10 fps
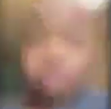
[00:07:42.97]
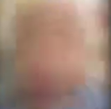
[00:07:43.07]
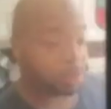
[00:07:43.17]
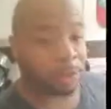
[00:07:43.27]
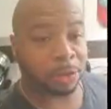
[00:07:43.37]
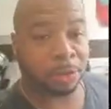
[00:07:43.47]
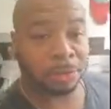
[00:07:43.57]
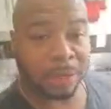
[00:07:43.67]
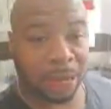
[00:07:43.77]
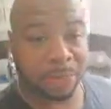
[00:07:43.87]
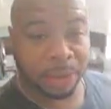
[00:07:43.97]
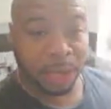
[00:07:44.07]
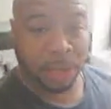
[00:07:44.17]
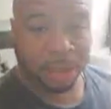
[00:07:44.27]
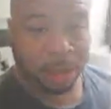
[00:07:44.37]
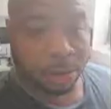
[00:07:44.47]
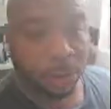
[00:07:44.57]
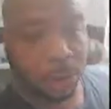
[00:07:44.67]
So I've been letting it cook for a little